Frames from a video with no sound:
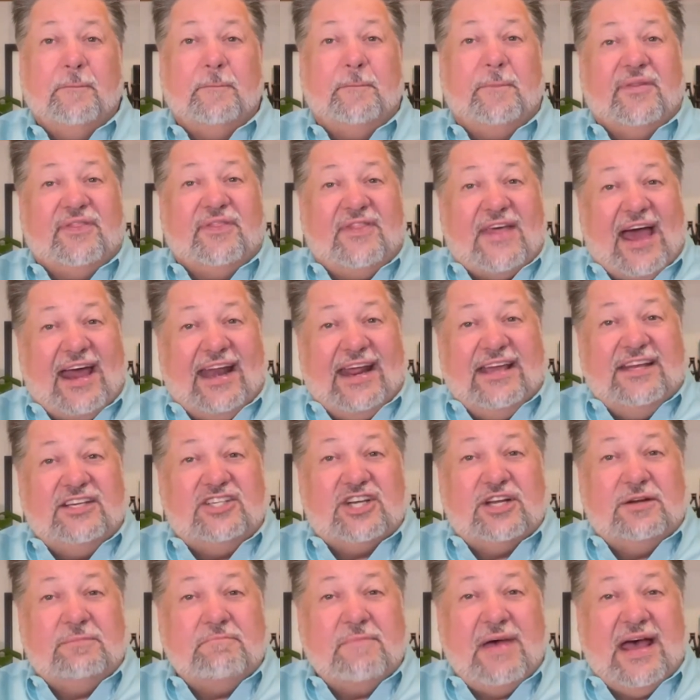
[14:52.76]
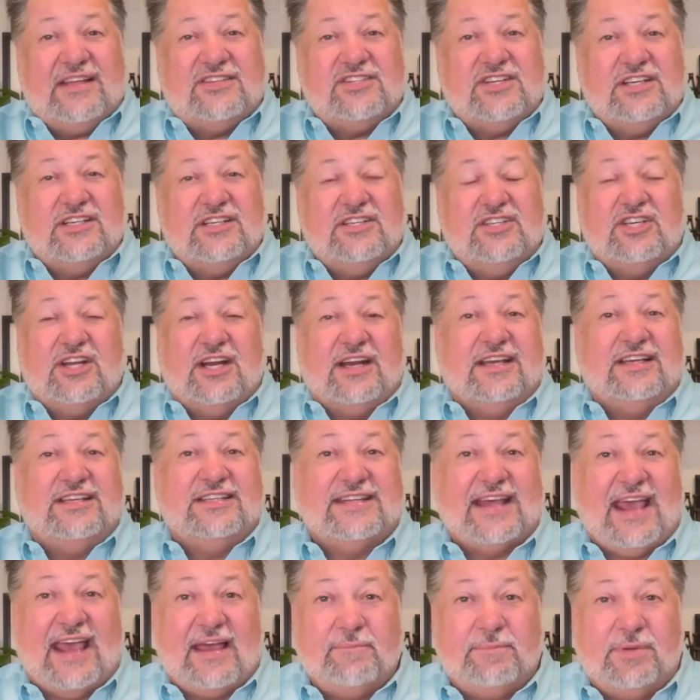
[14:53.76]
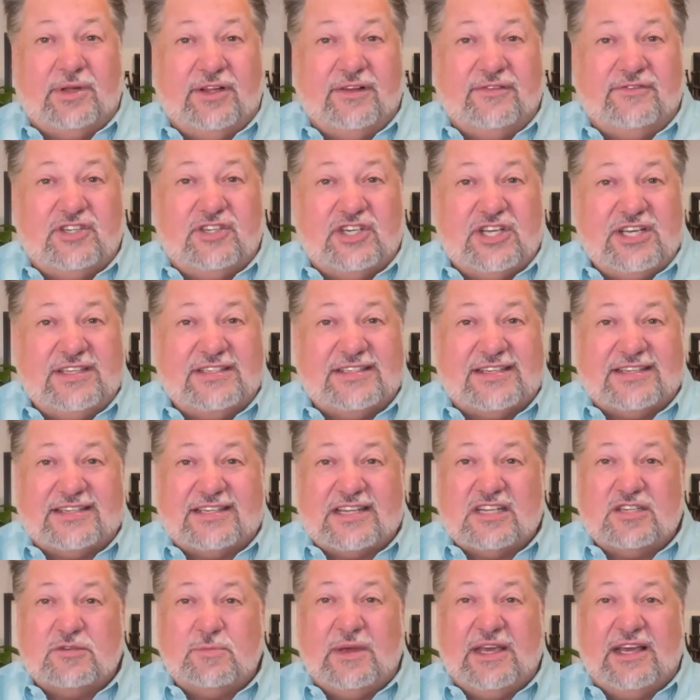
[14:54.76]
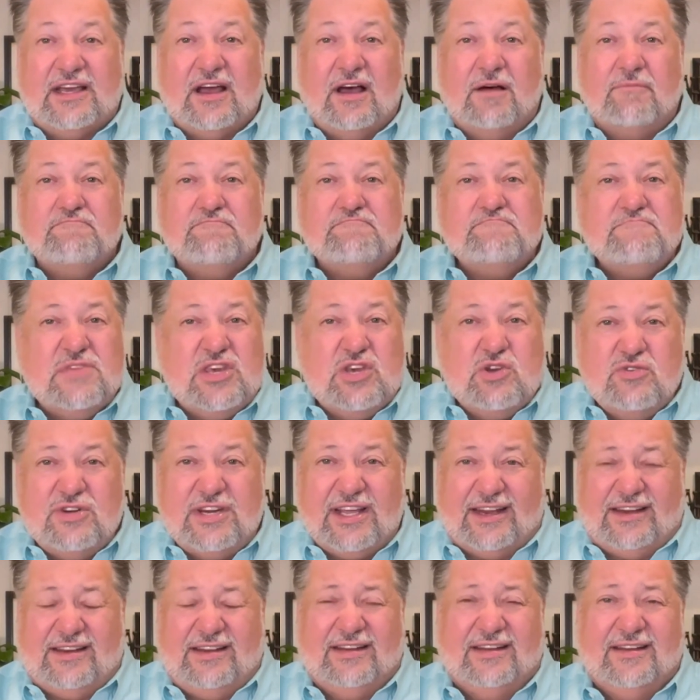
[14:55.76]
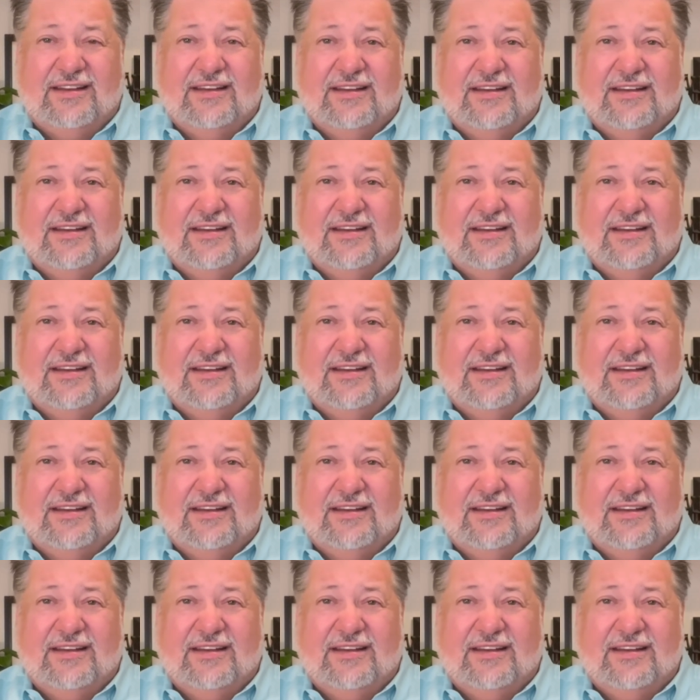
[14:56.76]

But that ancient message and example of Jesus has become muted